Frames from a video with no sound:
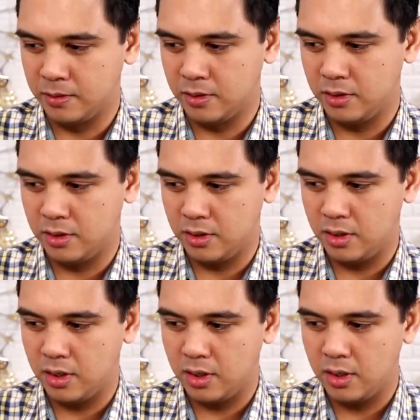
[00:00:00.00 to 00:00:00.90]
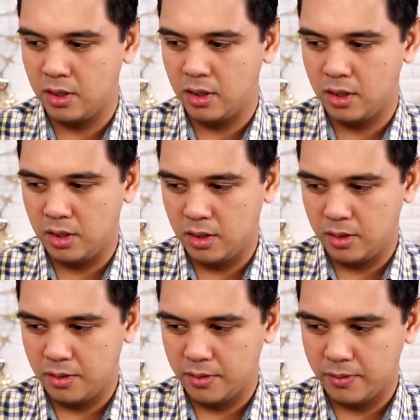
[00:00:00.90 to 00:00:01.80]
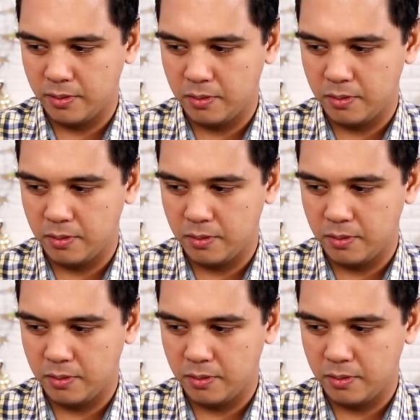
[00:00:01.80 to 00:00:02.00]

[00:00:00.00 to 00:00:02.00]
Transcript: [no speech]